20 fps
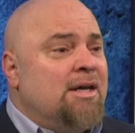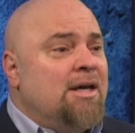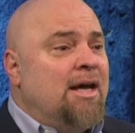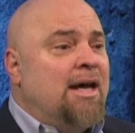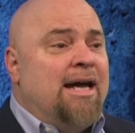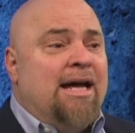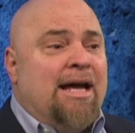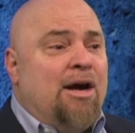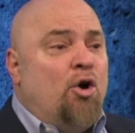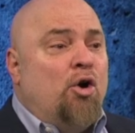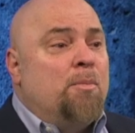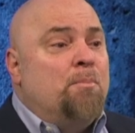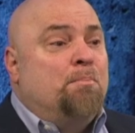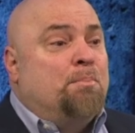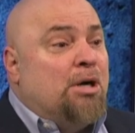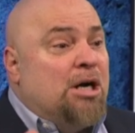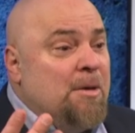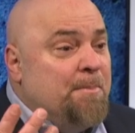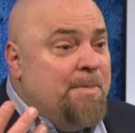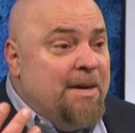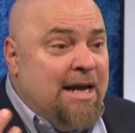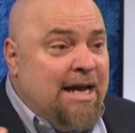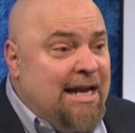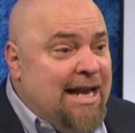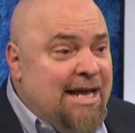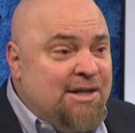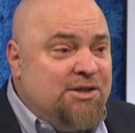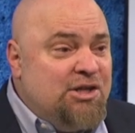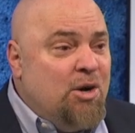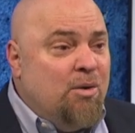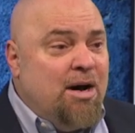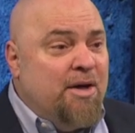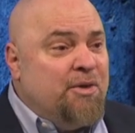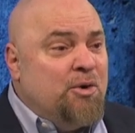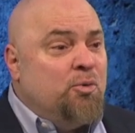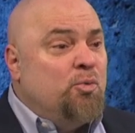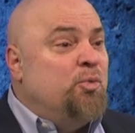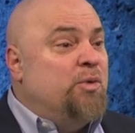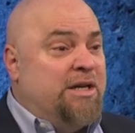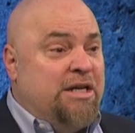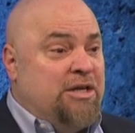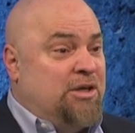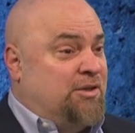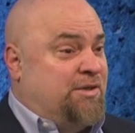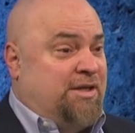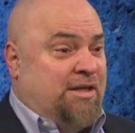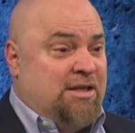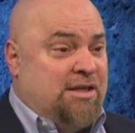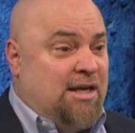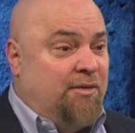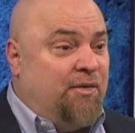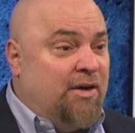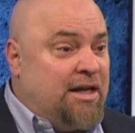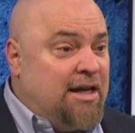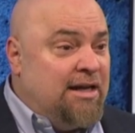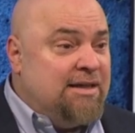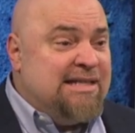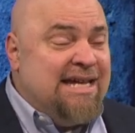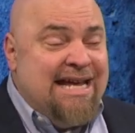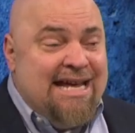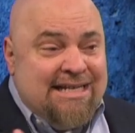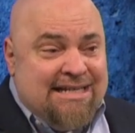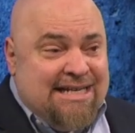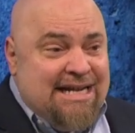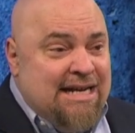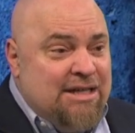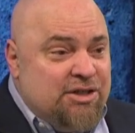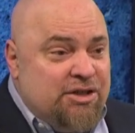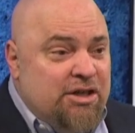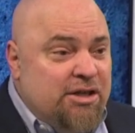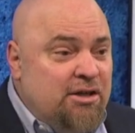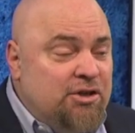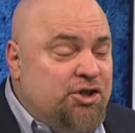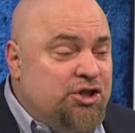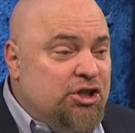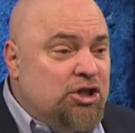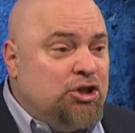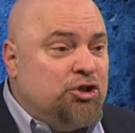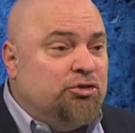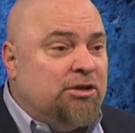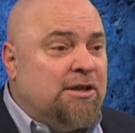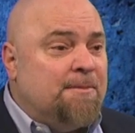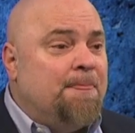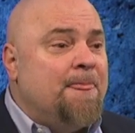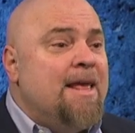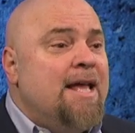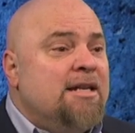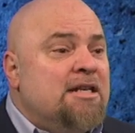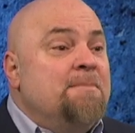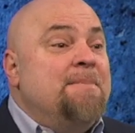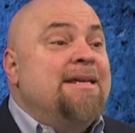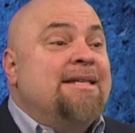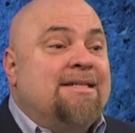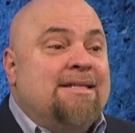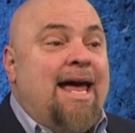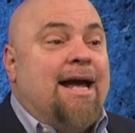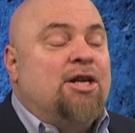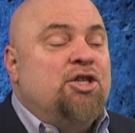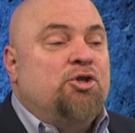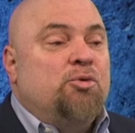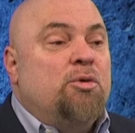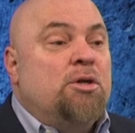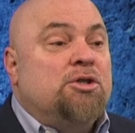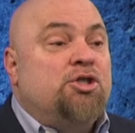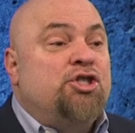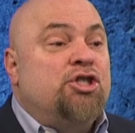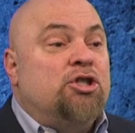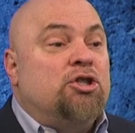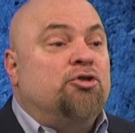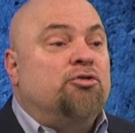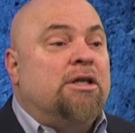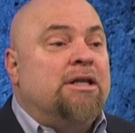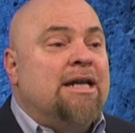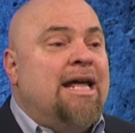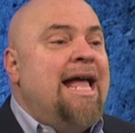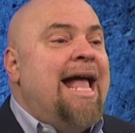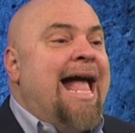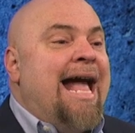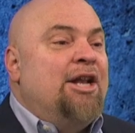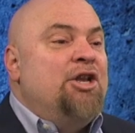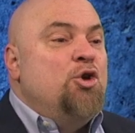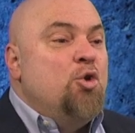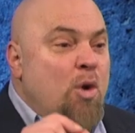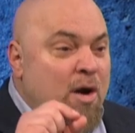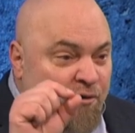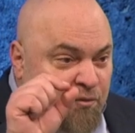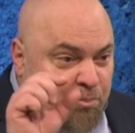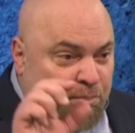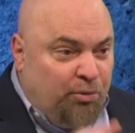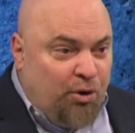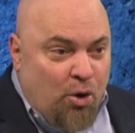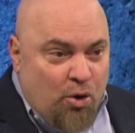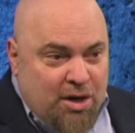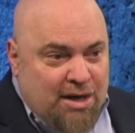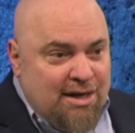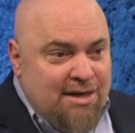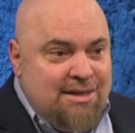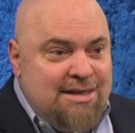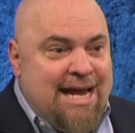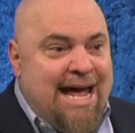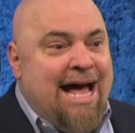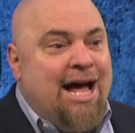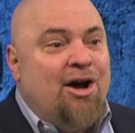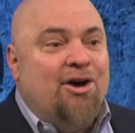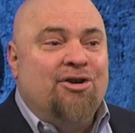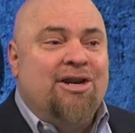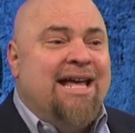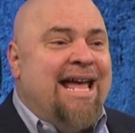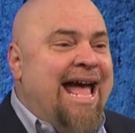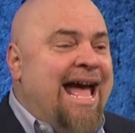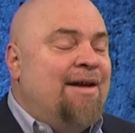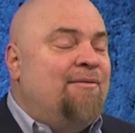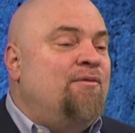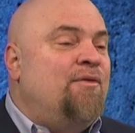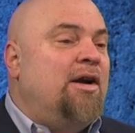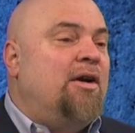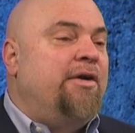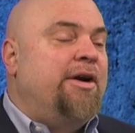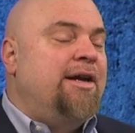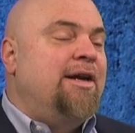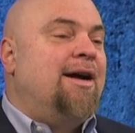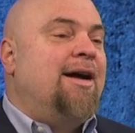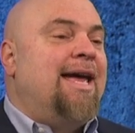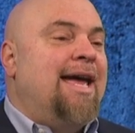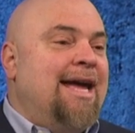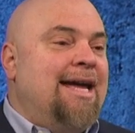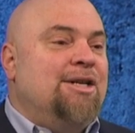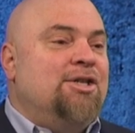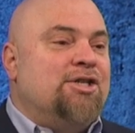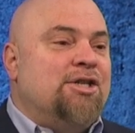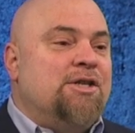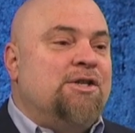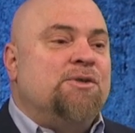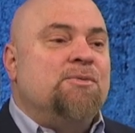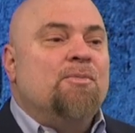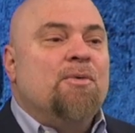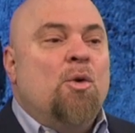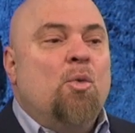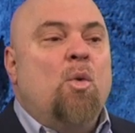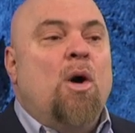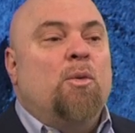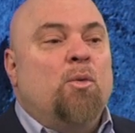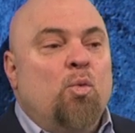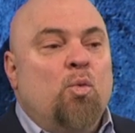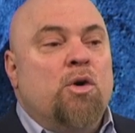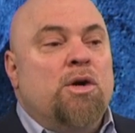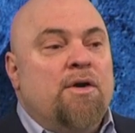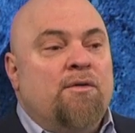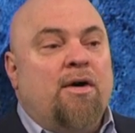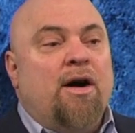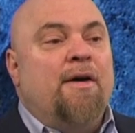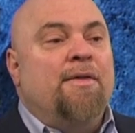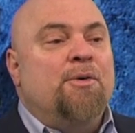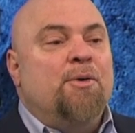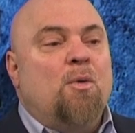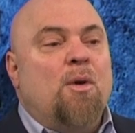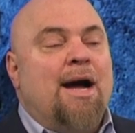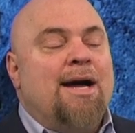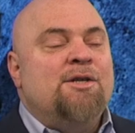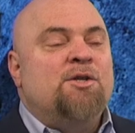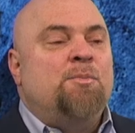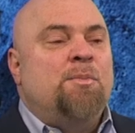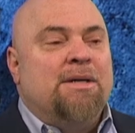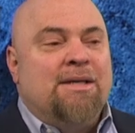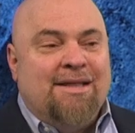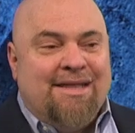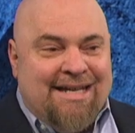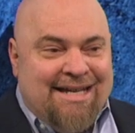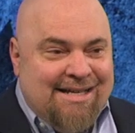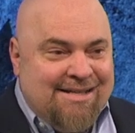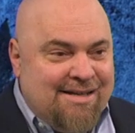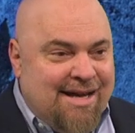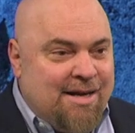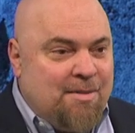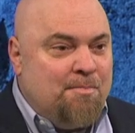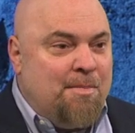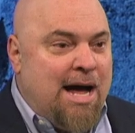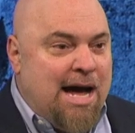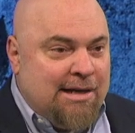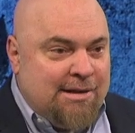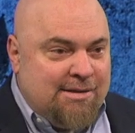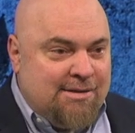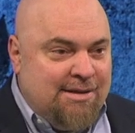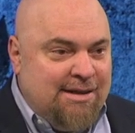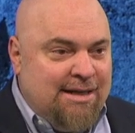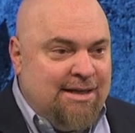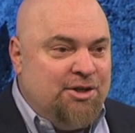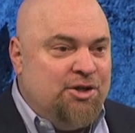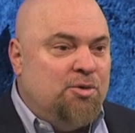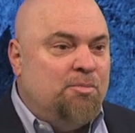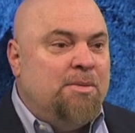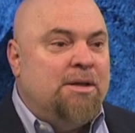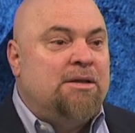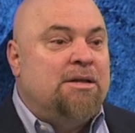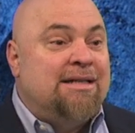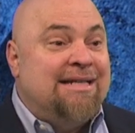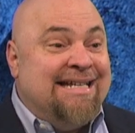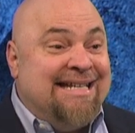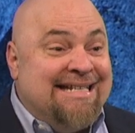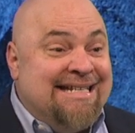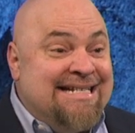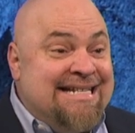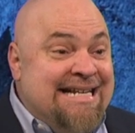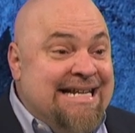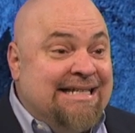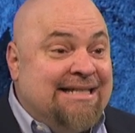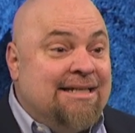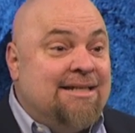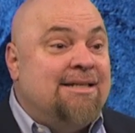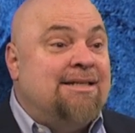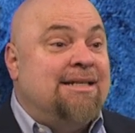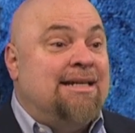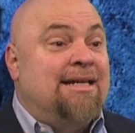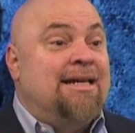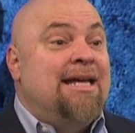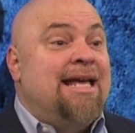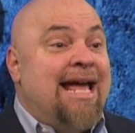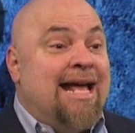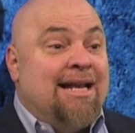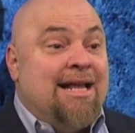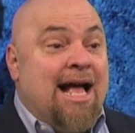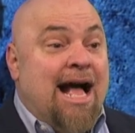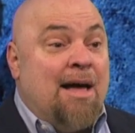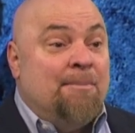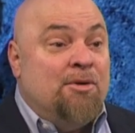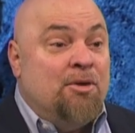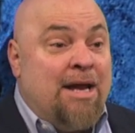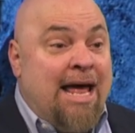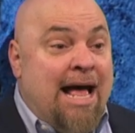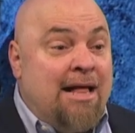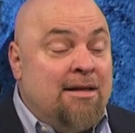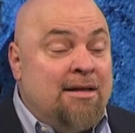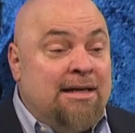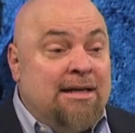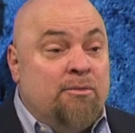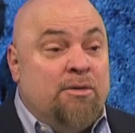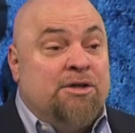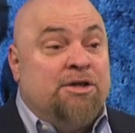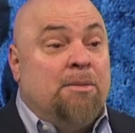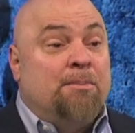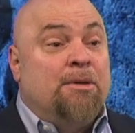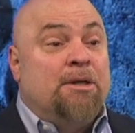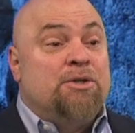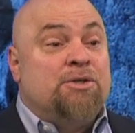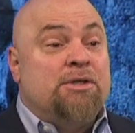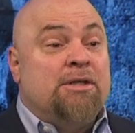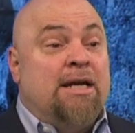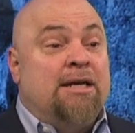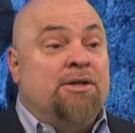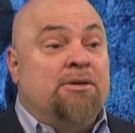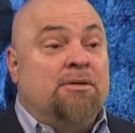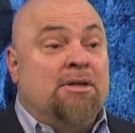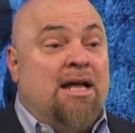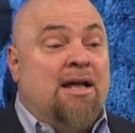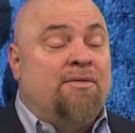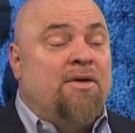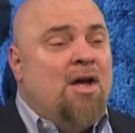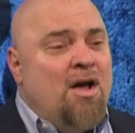uh, or burping. It has no other real significance. Teach little children to be sexual children, and you have broken down at very young ages what would have otherwise been things like modesty and humility and decency and communality with the person that you love.